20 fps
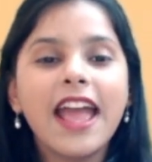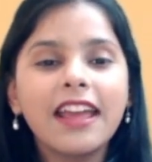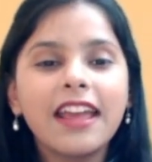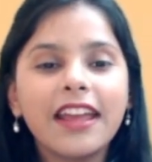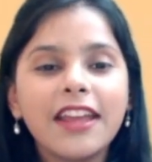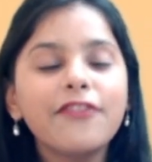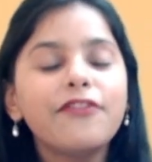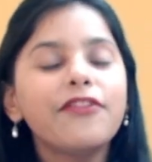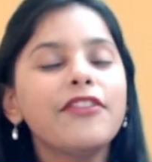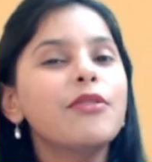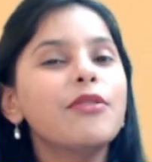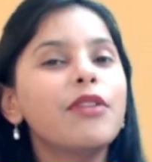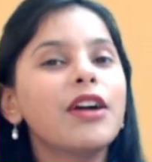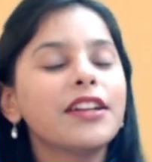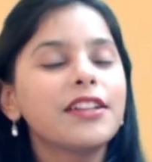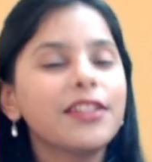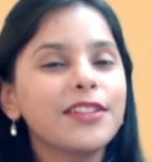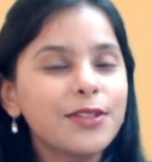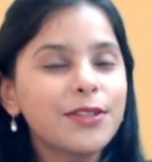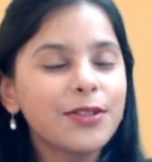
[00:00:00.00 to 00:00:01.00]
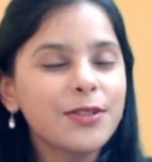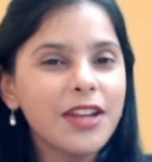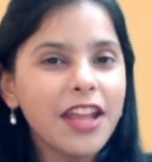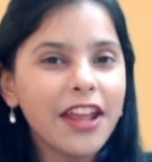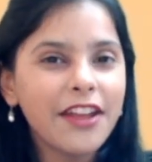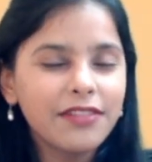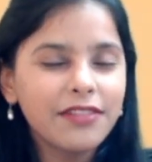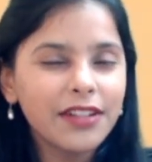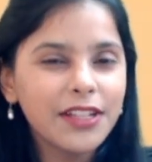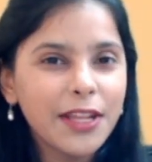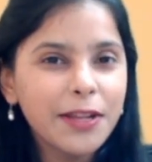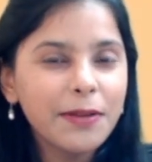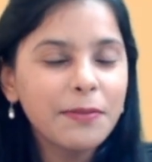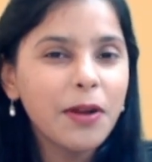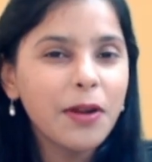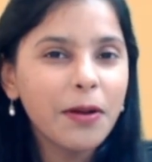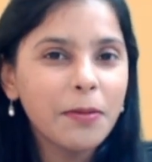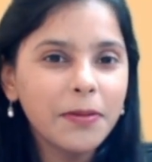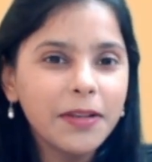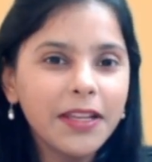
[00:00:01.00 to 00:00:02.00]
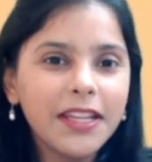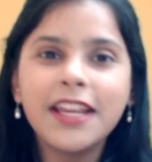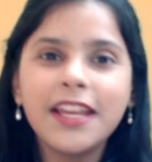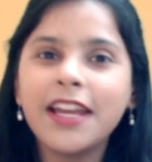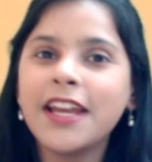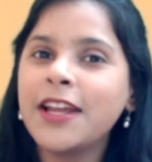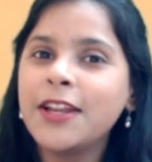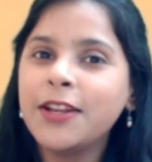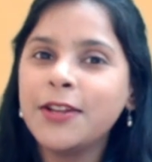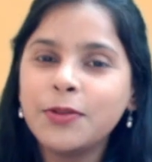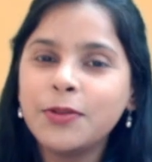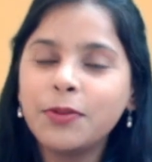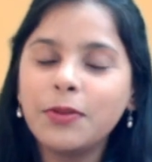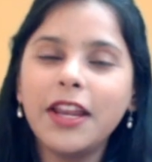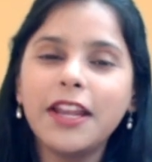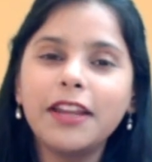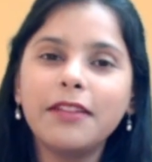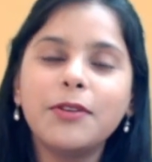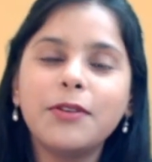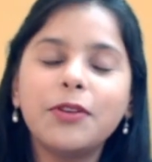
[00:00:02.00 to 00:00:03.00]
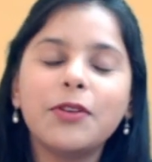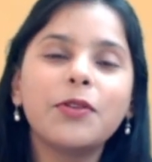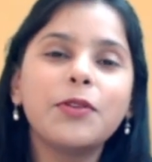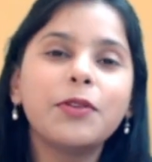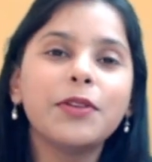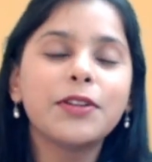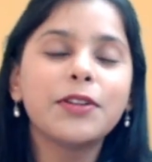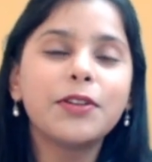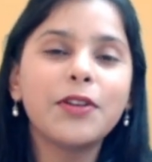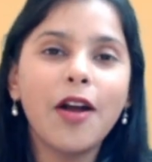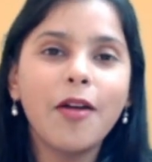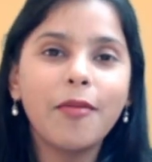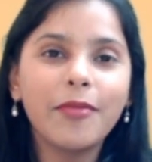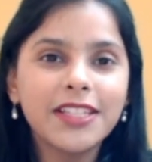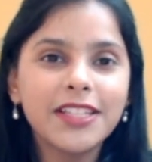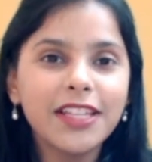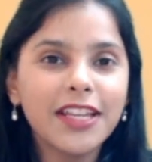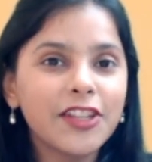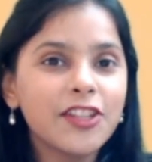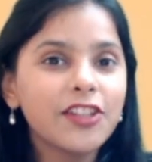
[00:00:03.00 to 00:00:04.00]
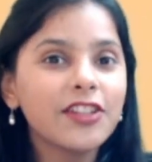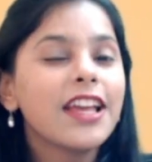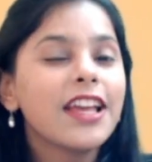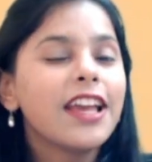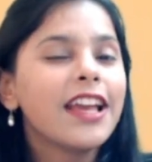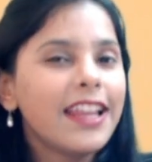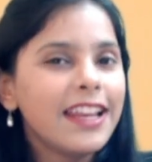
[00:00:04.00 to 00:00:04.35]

If you understood everything properly, do let me know in the comment section.